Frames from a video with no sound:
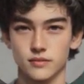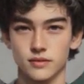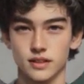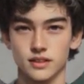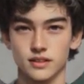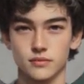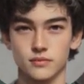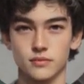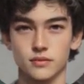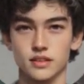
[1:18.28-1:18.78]

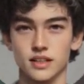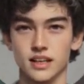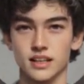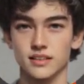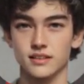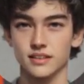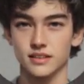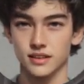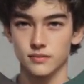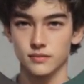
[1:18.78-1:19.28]
about your
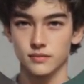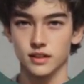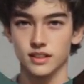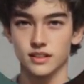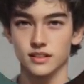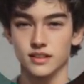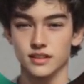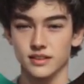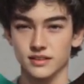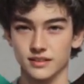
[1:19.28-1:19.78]
plans and
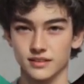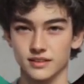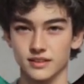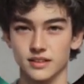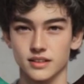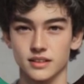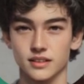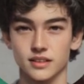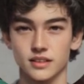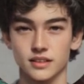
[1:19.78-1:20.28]
abilities.
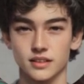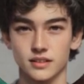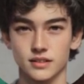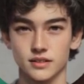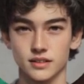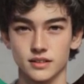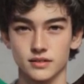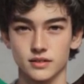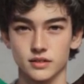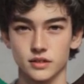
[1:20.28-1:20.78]

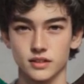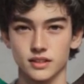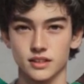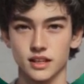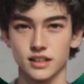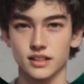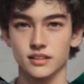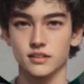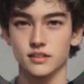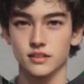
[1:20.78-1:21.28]
Use
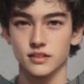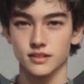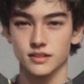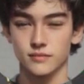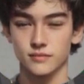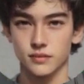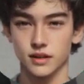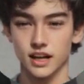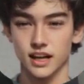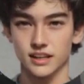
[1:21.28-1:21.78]
Leer to
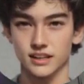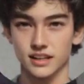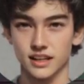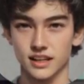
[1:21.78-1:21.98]
blind